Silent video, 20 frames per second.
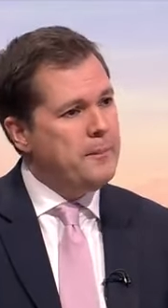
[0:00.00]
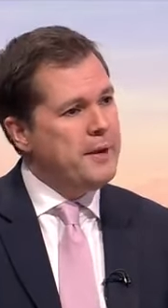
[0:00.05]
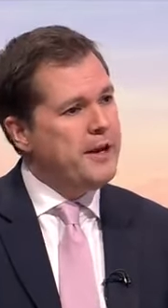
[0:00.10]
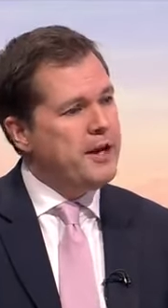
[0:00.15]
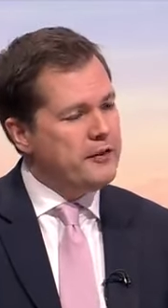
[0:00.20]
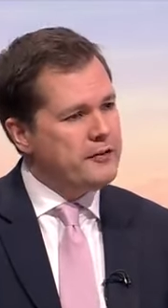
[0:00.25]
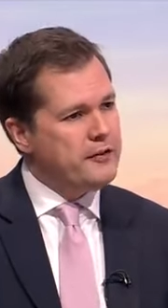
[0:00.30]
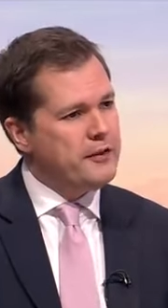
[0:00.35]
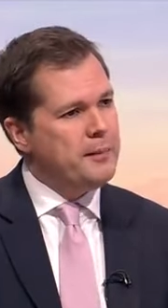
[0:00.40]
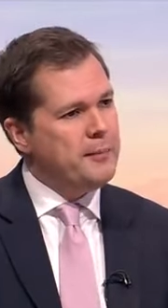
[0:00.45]

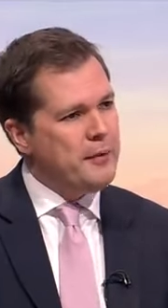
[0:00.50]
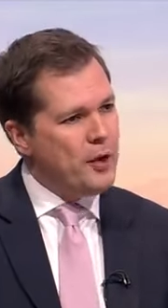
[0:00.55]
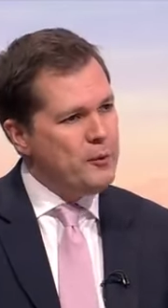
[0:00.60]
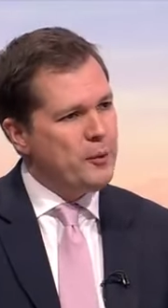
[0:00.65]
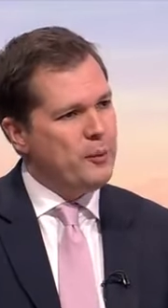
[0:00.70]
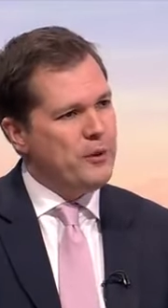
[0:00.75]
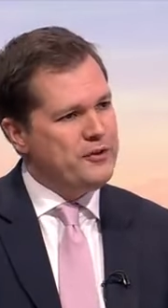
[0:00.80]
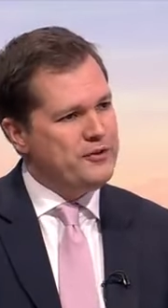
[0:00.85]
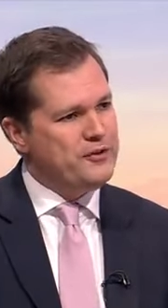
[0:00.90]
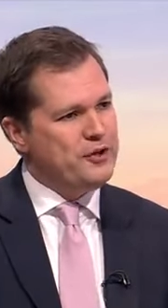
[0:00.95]
Because at the
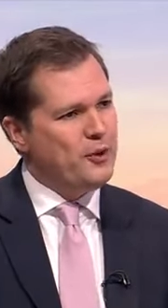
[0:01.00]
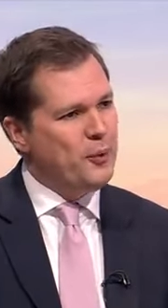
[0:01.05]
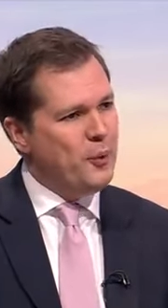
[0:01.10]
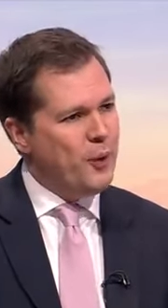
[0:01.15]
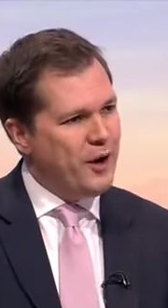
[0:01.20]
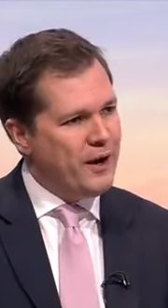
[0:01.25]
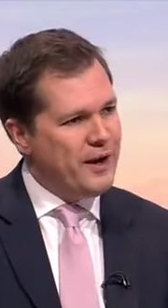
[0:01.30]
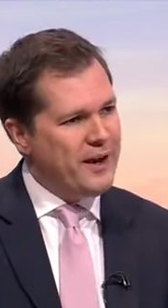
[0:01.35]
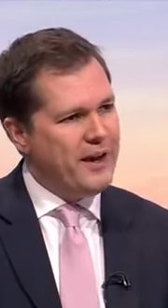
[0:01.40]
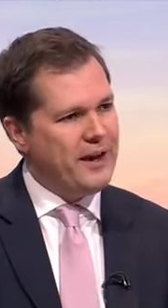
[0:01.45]
moment we're still
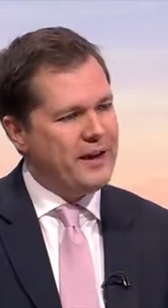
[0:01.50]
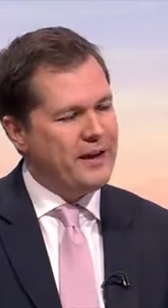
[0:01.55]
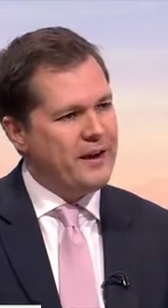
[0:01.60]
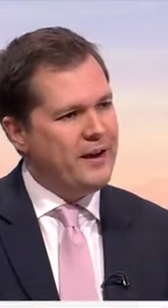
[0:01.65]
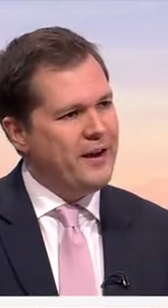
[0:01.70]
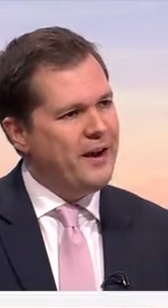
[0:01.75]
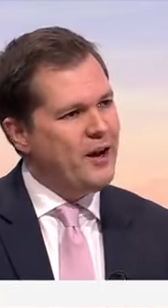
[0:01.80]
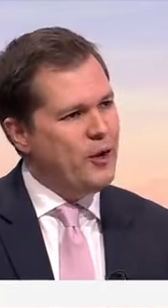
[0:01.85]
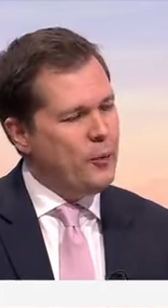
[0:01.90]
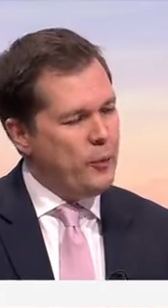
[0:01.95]

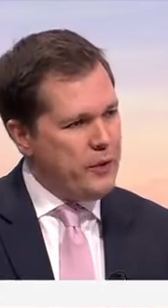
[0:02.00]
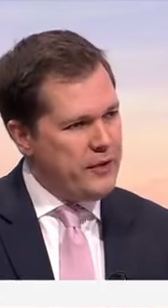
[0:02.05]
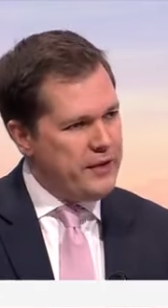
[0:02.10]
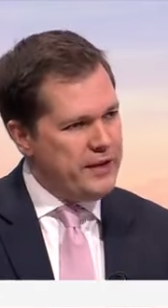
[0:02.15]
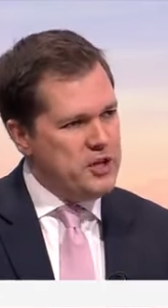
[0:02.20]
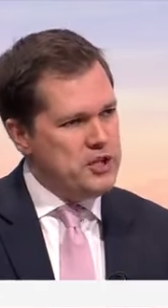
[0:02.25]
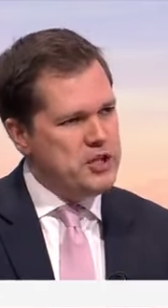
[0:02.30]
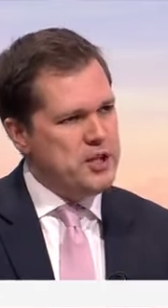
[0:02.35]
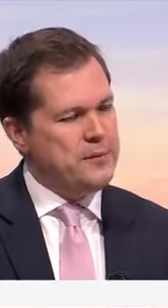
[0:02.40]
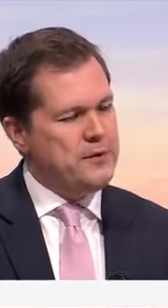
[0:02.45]
working with
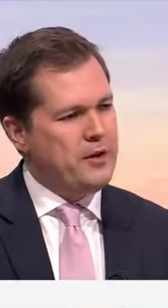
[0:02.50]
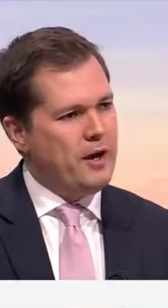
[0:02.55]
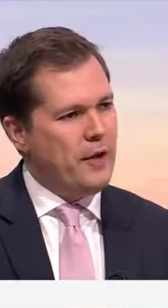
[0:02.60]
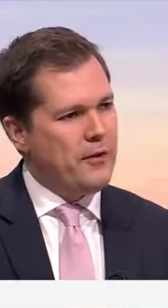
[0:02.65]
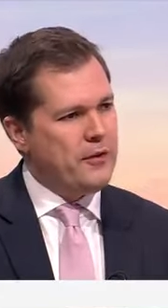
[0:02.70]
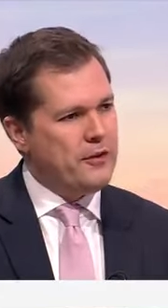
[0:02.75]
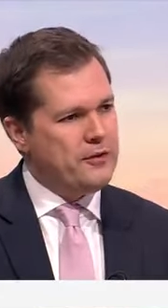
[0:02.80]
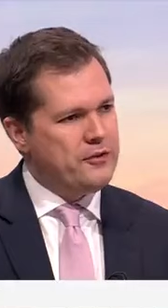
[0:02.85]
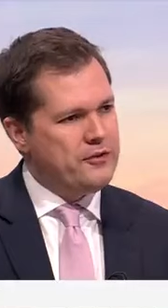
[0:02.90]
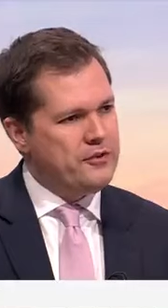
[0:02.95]
Egypt and
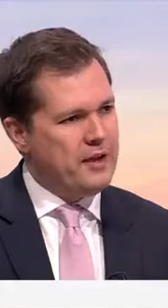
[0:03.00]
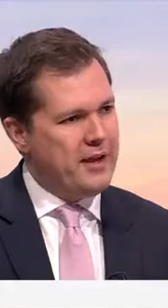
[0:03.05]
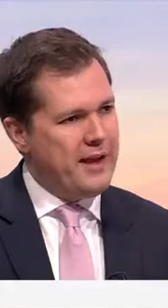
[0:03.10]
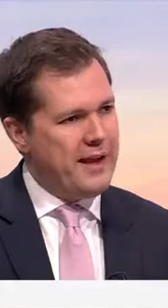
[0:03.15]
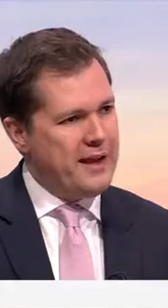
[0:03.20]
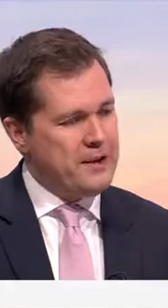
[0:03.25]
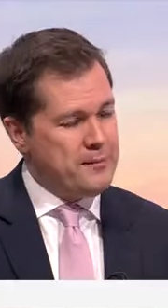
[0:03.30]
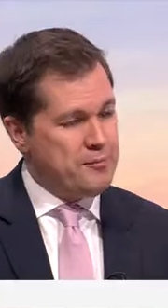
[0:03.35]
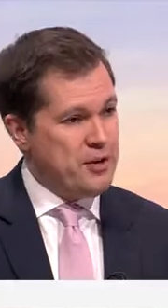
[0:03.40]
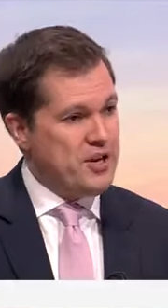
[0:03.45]
others to
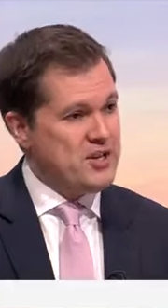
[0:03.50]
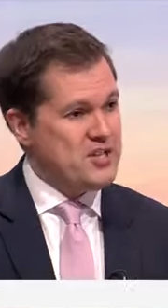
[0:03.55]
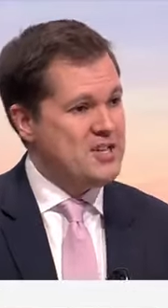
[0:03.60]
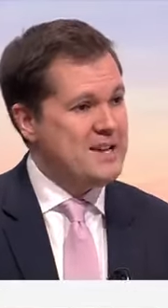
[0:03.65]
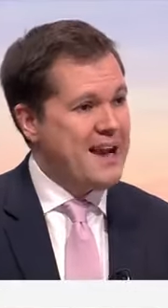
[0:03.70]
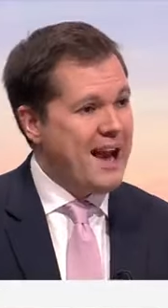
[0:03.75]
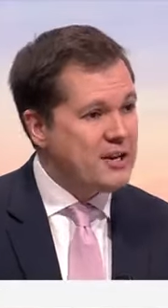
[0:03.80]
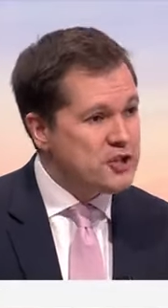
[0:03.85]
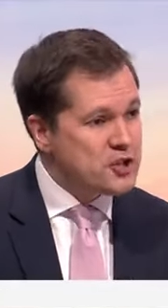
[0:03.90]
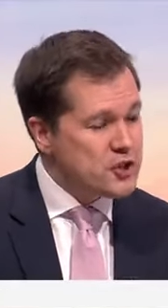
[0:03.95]
get British
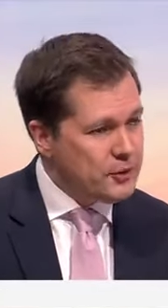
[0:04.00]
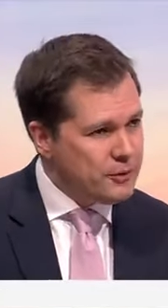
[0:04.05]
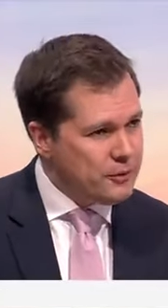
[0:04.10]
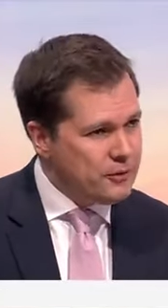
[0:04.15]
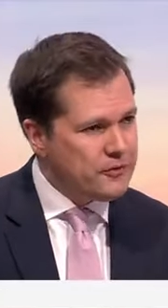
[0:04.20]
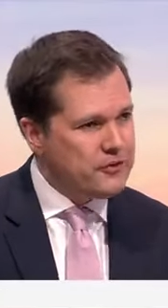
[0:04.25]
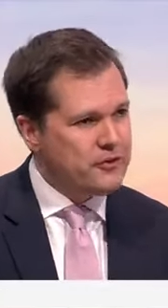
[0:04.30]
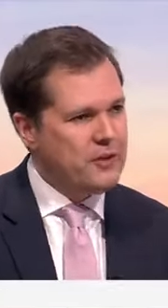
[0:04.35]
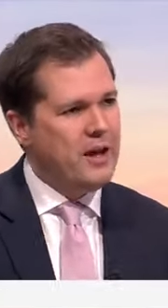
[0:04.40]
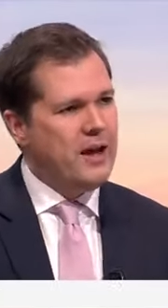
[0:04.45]

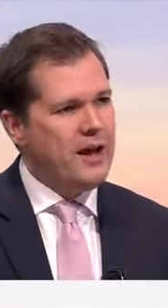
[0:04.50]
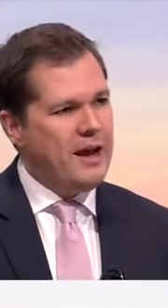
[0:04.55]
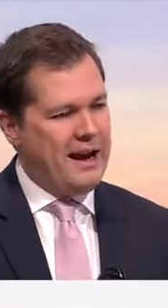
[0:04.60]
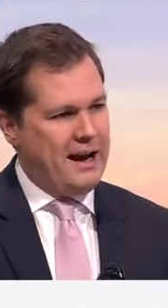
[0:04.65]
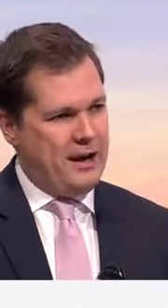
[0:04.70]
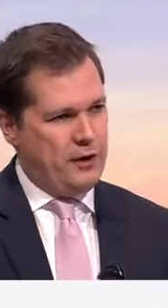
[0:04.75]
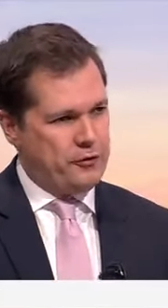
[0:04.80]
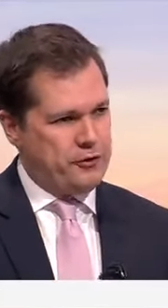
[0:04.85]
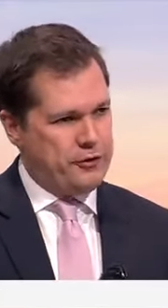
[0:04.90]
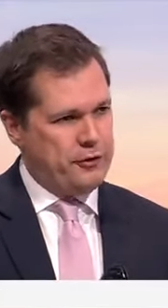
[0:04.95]
nationals
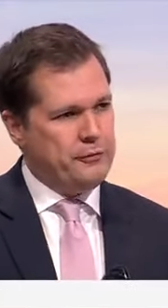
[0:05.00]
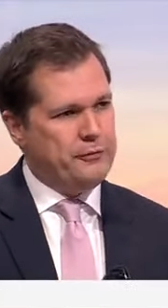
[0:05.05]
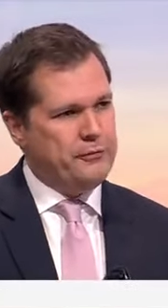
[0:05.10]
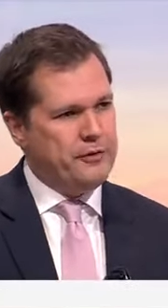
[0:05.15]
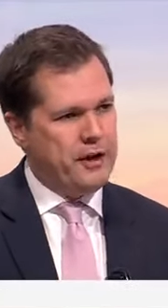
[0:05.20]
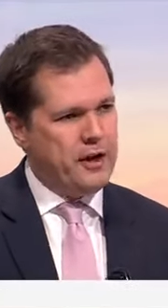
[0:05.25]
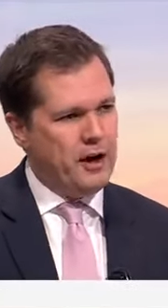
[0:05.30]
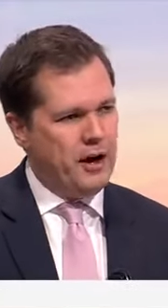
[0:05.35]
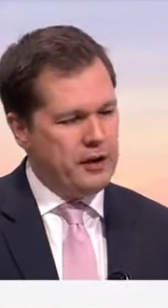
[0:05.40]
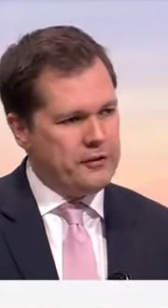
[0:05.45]
out of
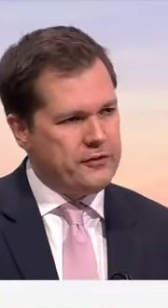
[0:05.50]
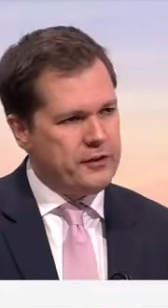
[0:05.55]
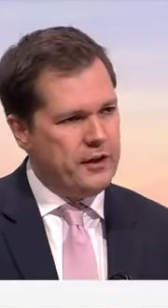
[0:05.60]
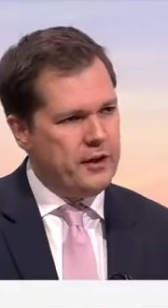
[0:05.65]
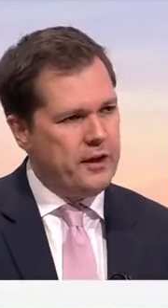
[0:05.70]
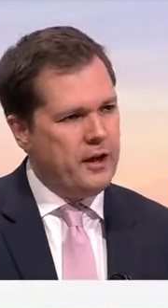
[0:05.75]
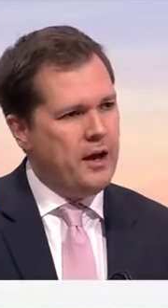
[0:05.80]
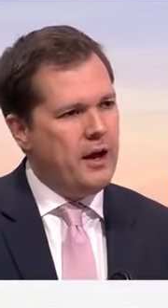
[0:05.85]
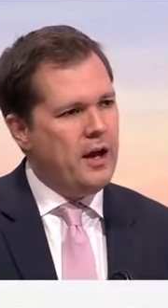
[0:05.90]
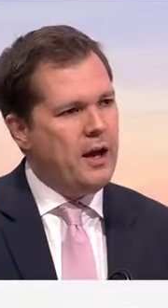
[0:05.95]

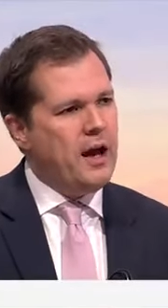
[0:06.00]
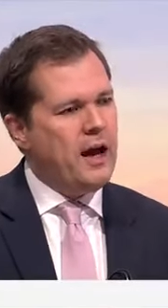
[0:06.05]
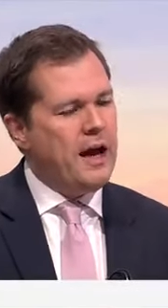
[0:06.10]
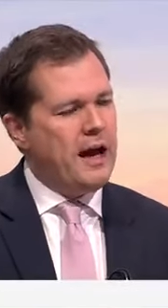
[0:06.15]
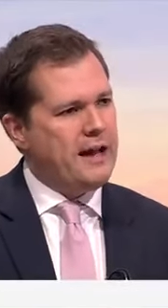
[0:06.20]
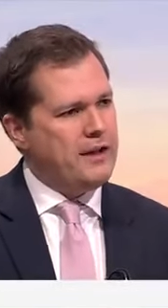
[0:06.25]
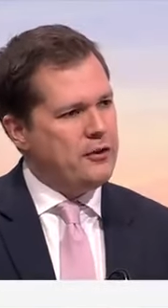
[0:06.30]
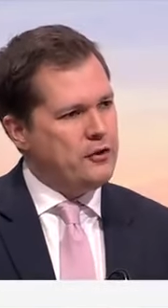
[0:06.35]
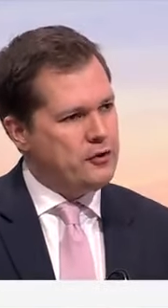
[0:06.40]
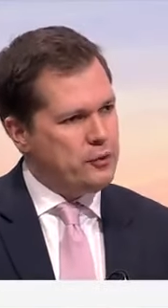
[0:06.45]
Gaza,
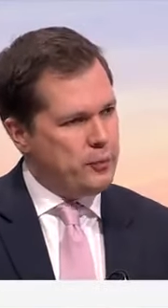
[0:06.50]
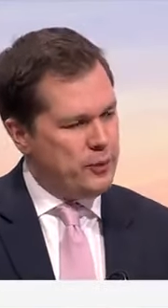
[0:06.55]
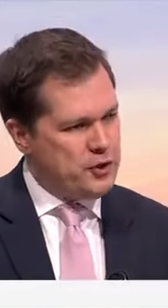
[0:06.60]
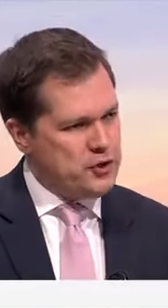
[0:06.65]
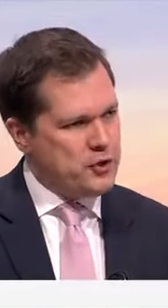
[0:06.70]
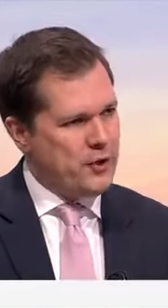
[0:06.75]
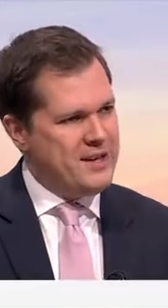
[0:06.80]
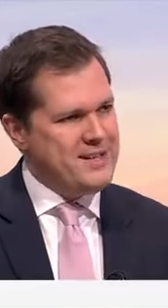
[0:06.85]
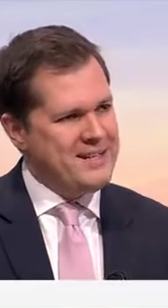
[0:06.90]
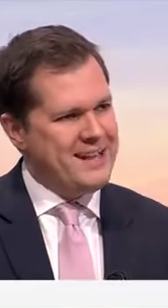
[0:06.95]
and we're
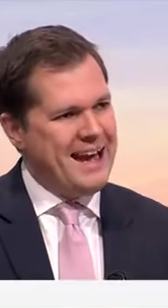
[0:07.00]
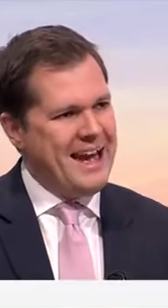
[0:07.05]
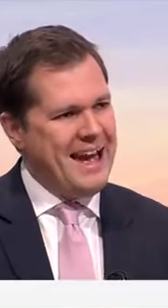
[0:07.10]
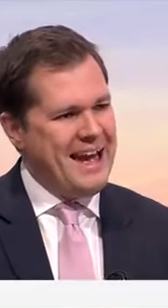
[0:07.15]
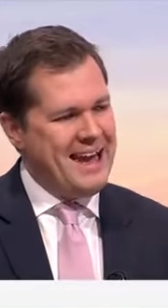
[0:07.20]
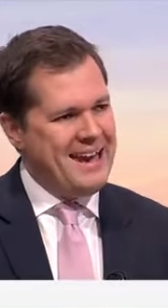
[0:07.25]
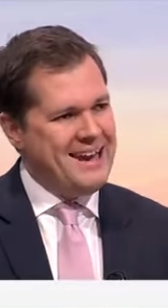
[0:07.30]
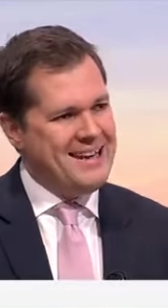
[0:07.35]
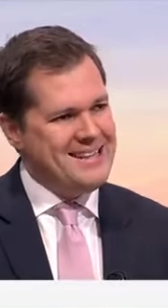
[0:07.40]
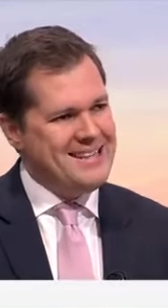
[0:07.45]
trying to get
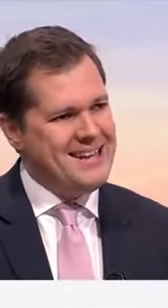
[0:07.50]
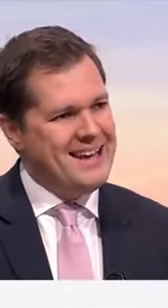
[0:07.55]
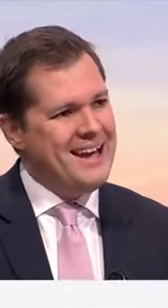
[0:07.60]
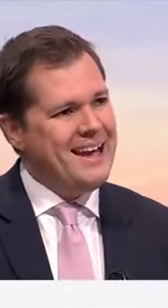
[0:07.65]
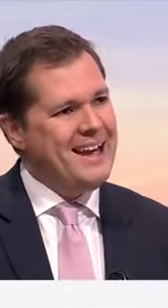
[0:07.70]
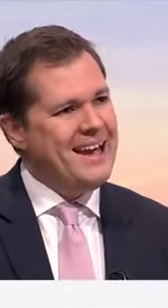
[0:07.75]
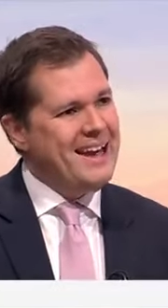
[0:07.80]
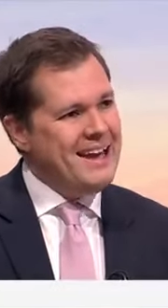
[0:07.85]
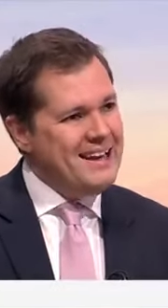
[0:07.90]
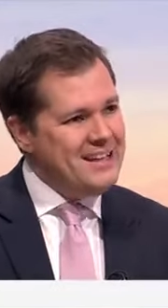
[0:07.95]
aid
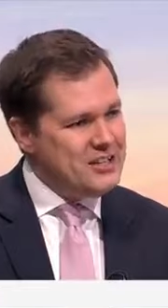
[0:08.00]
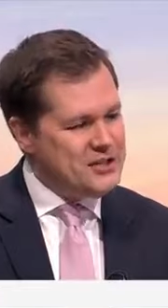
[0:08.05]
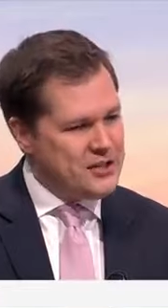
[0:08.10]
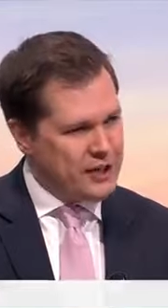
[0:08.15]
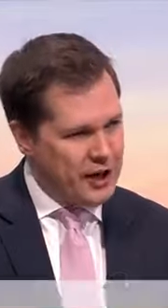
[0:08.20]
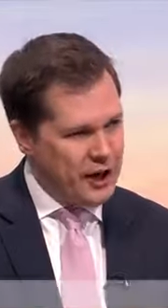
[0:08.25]
into